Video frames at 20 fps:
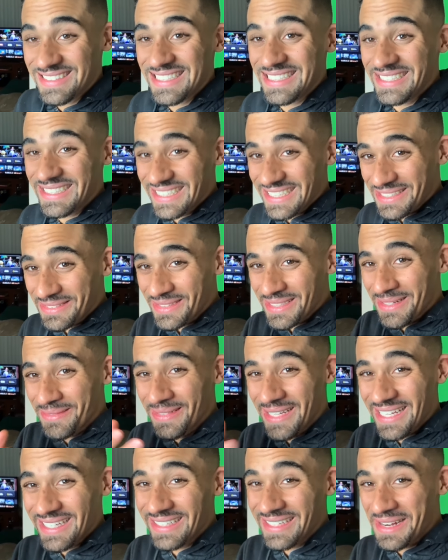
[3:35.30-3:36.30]
You get what I'm
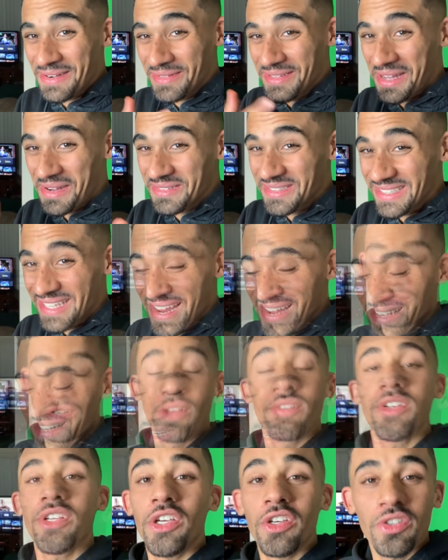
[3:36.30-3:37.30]
getting at without saying I've
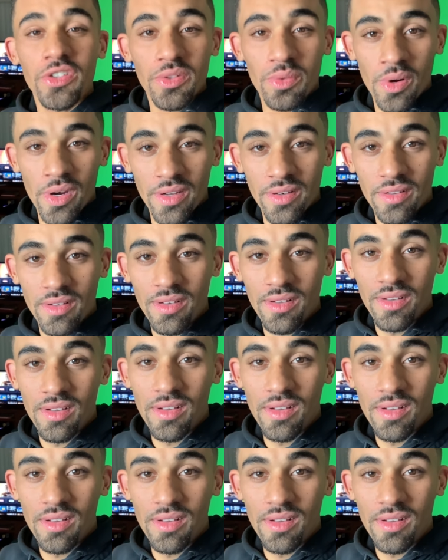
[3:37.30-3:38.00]
never it. used one.